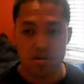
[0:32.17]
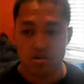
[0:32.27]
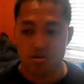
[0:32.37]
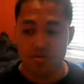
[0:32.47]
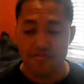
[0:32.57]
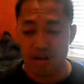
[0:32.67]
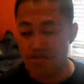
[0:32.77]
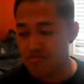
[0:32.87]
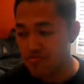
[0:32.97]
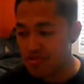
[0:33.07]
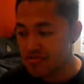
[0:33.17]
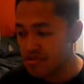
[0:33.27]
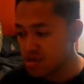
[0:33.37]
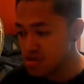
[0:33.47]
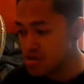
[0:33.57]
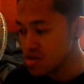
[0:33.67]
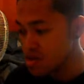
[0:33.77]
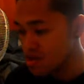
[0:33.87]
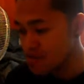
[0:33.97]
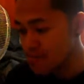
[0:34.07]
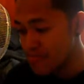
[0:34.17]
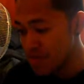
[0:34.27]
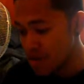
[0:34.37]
is called fast food restaurants.